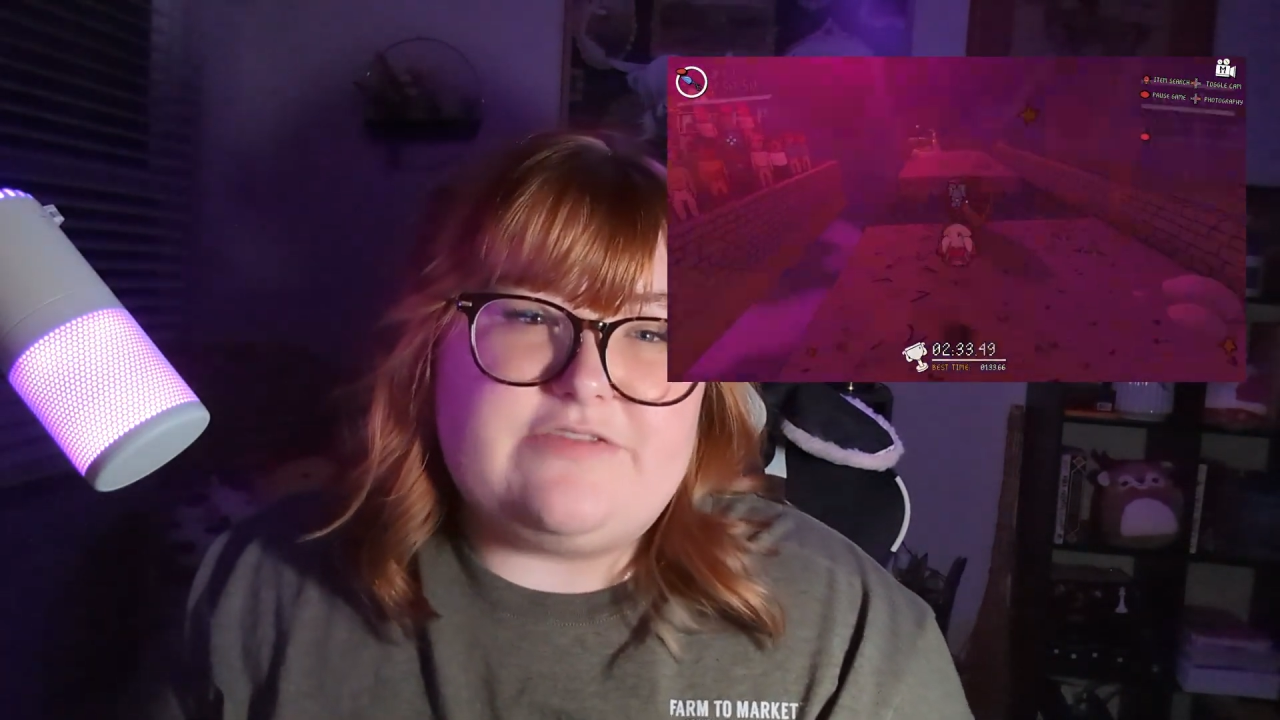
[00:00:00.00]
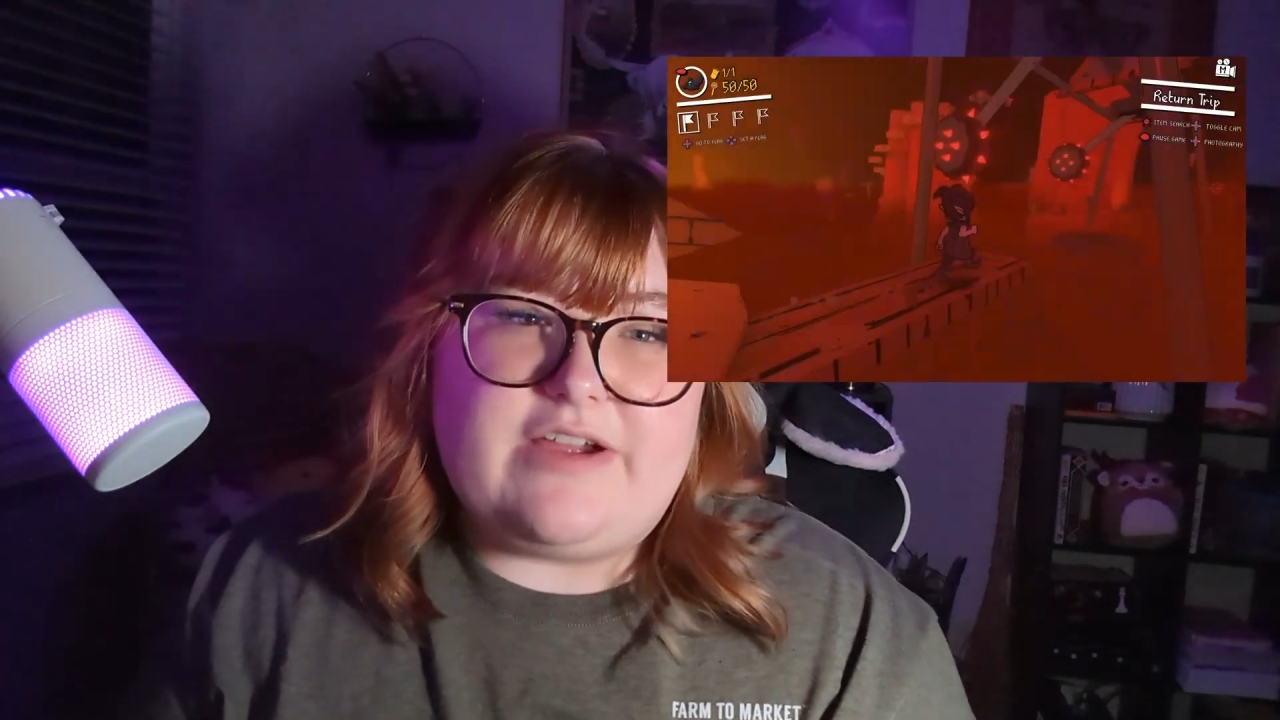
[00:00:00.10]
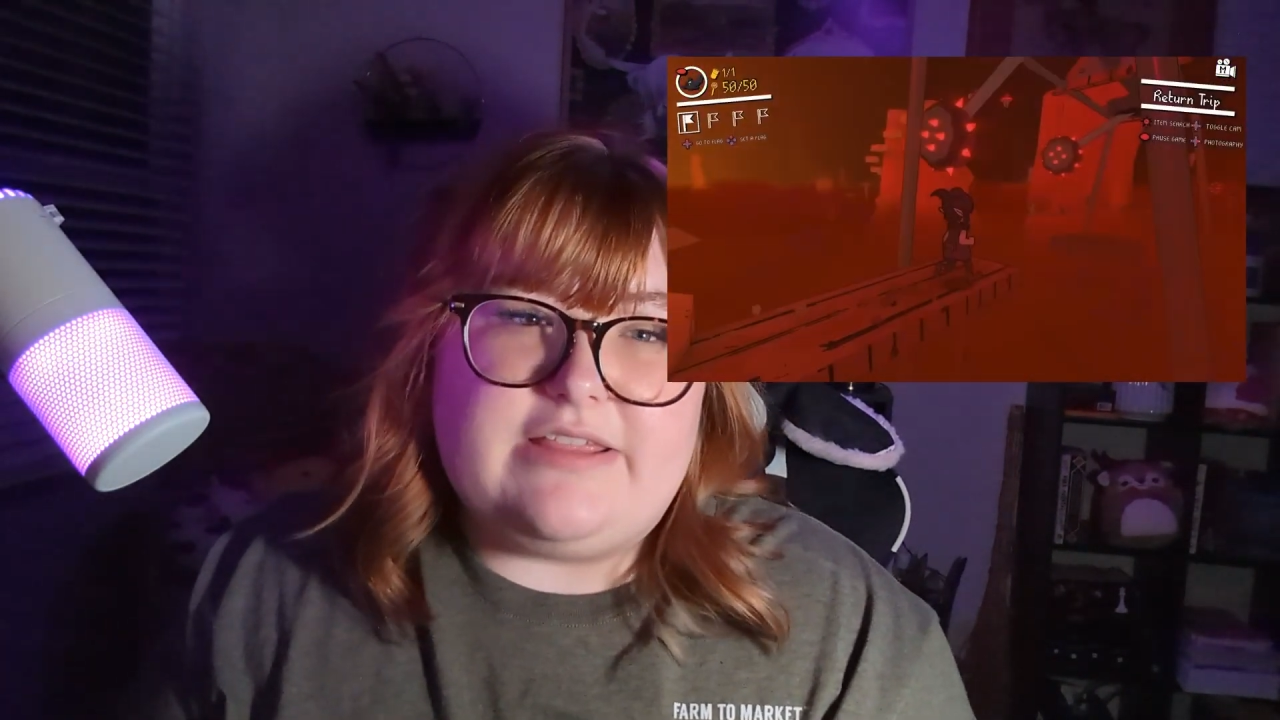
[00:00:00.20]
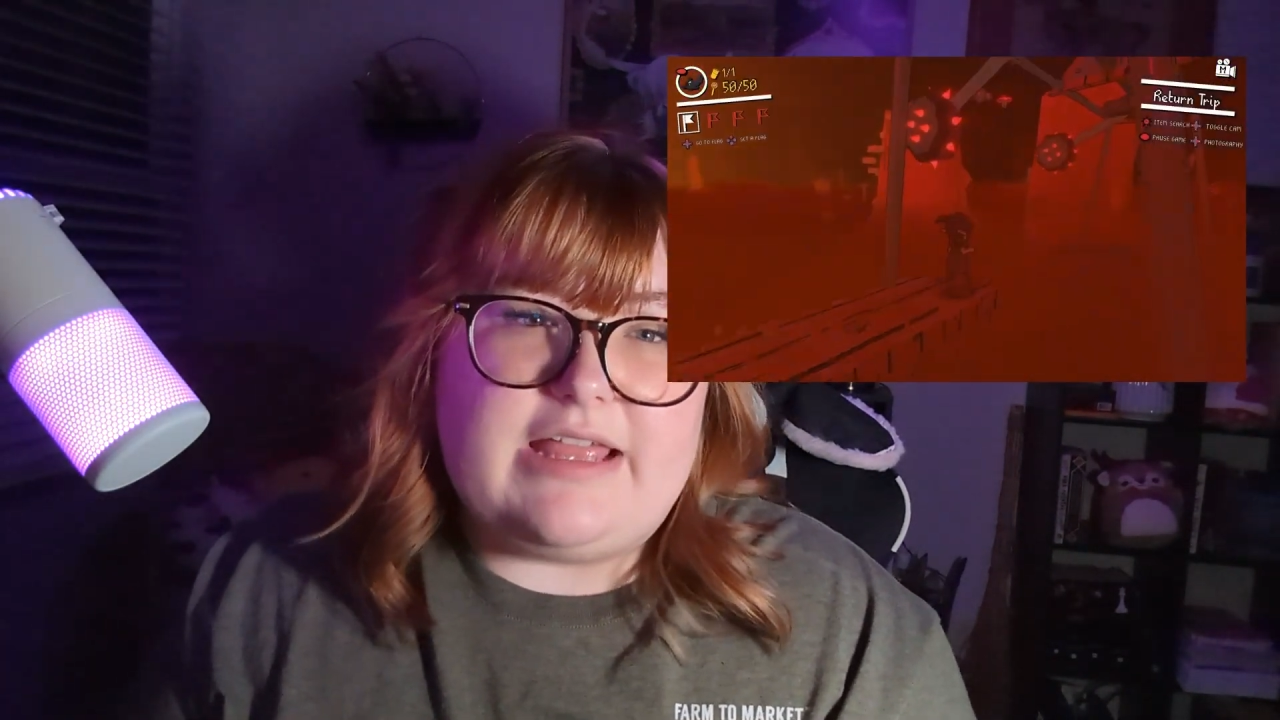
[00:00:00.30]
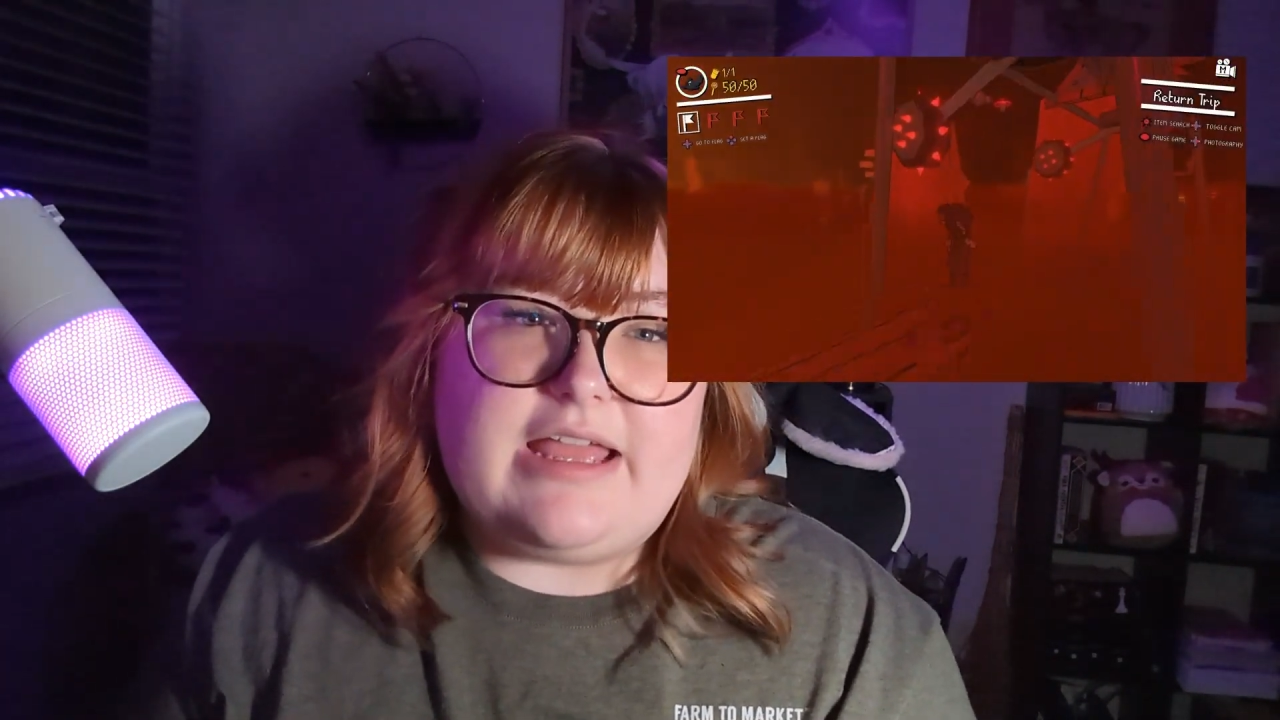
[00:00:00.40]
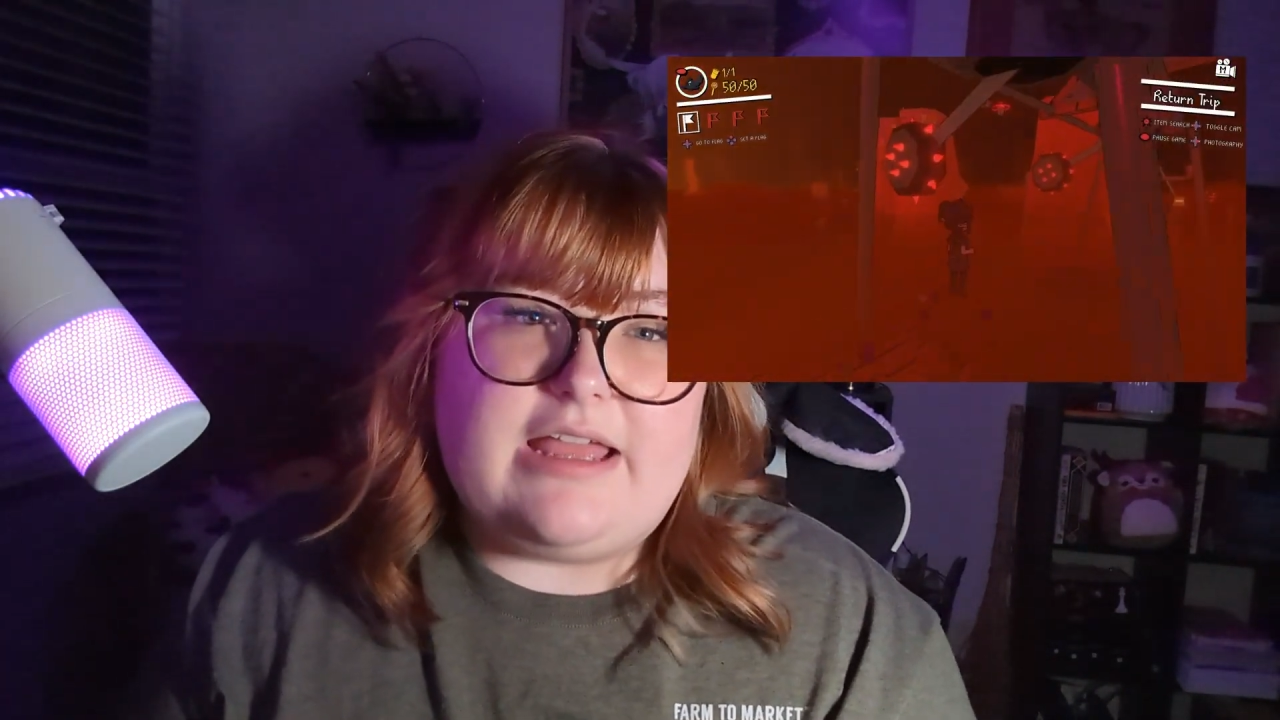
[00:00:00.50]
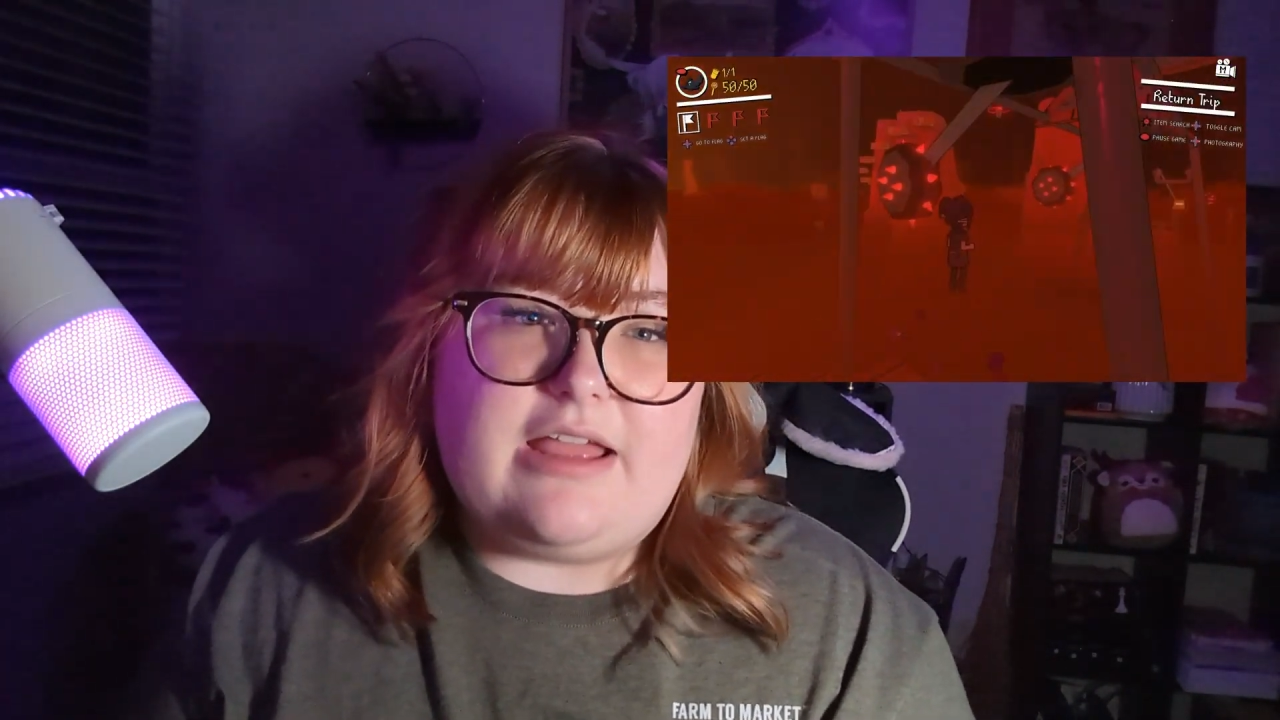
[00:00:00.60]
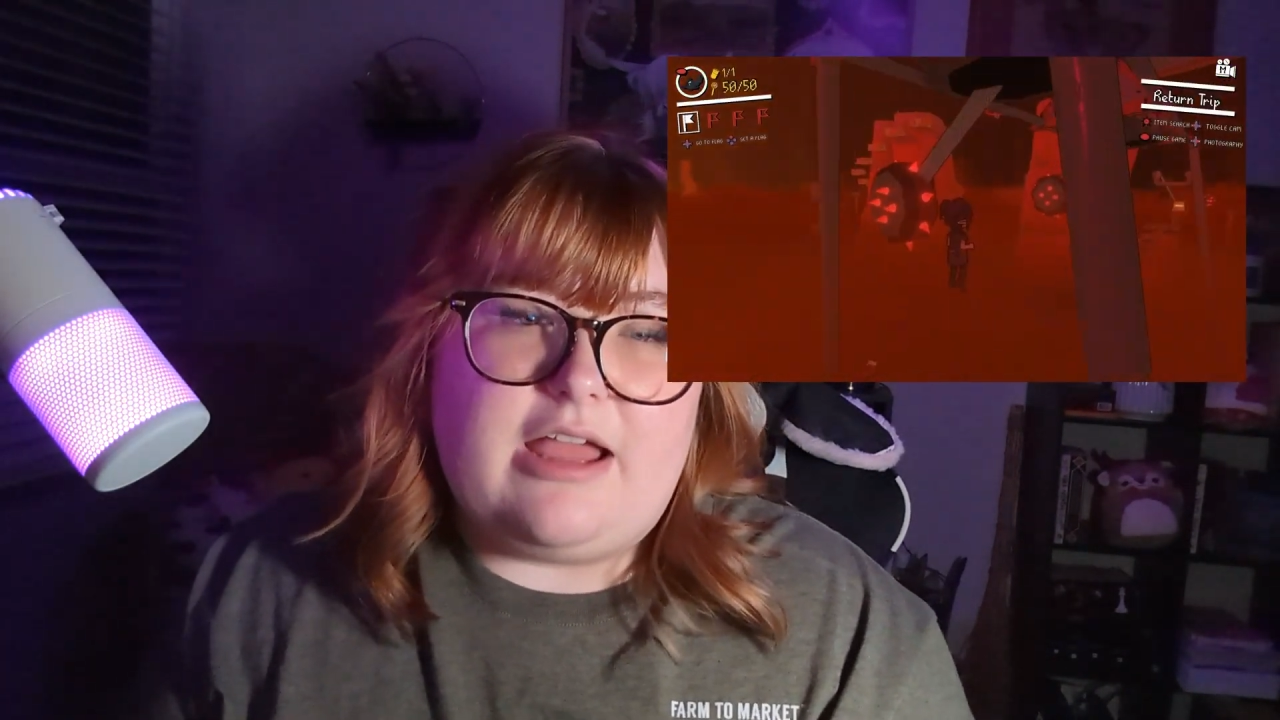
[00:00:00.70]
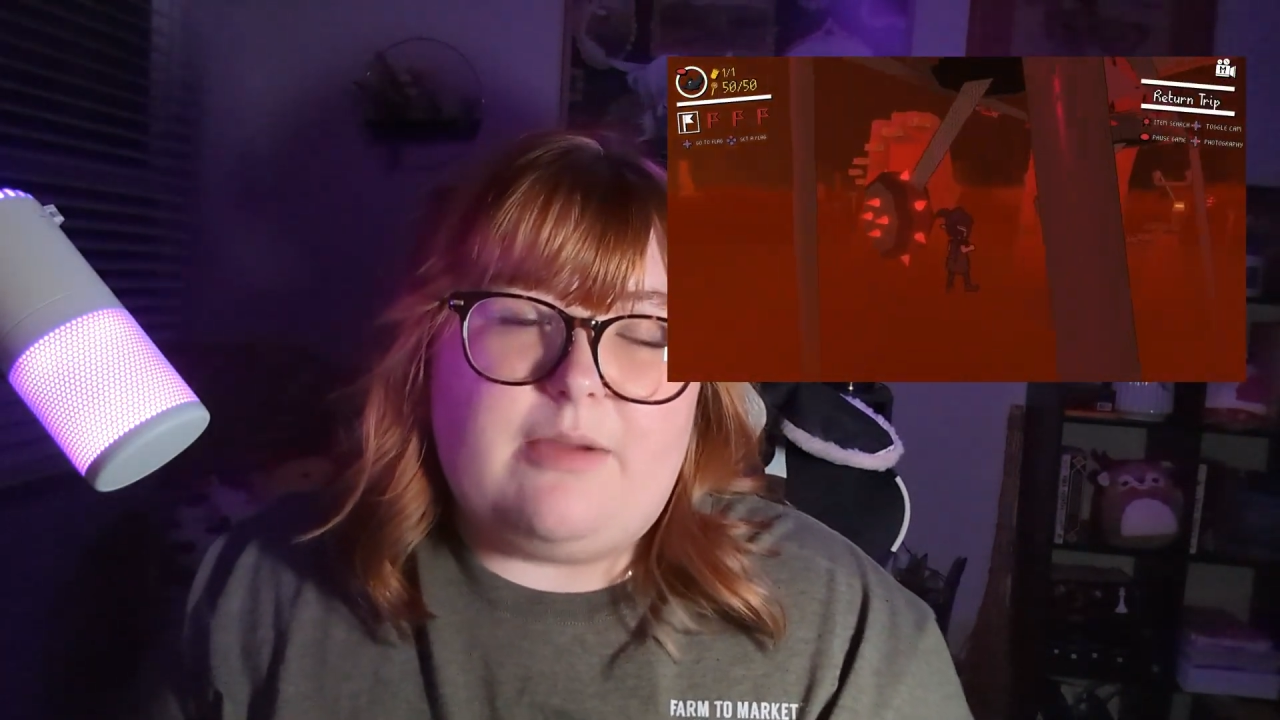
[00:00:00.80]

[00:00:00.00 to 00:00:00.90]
find that